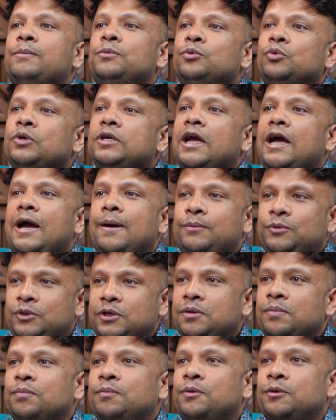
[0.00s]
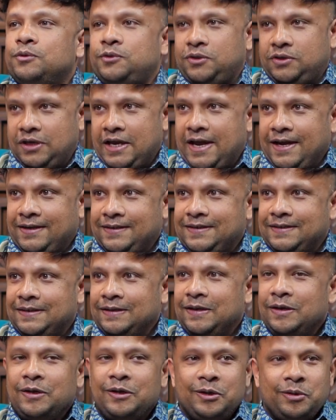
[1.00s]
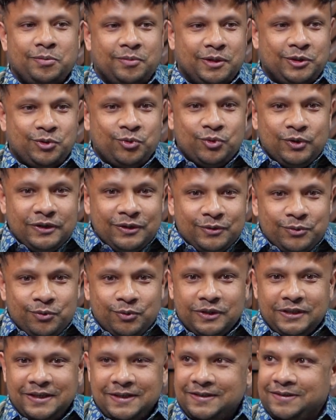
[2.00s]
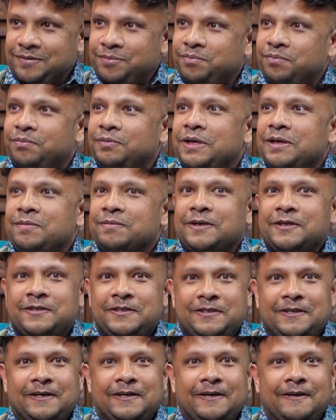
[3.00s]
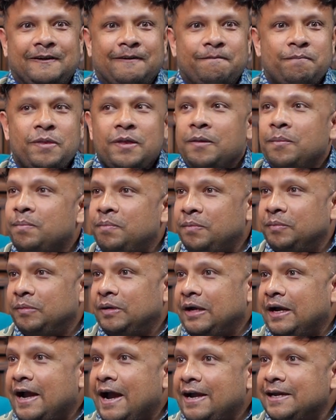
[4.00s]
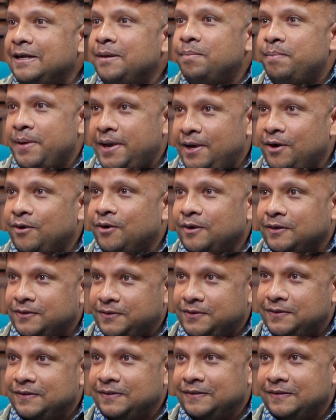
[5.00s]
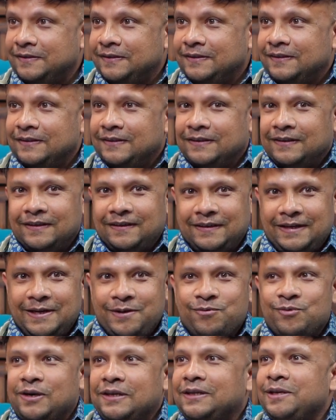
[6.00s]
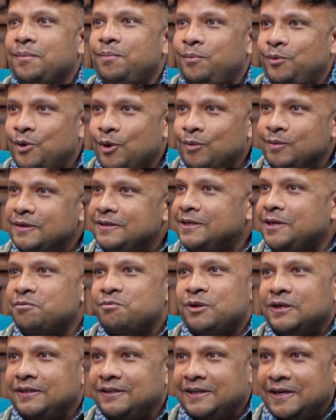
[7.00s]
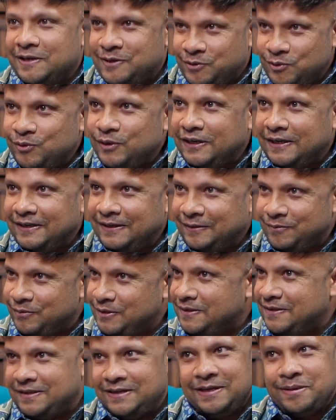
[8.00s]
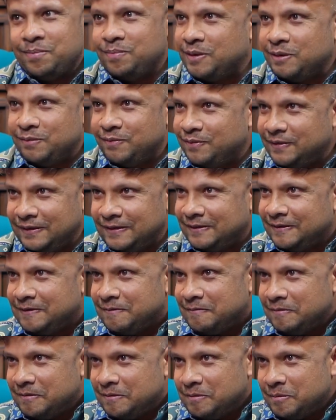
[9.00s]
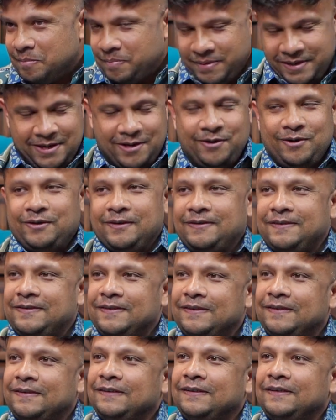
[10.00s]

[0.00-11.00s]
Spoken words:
we have to impose tax, but which is very much highly paradox. Like what they promise and what they are doing, we see a perfect paradox.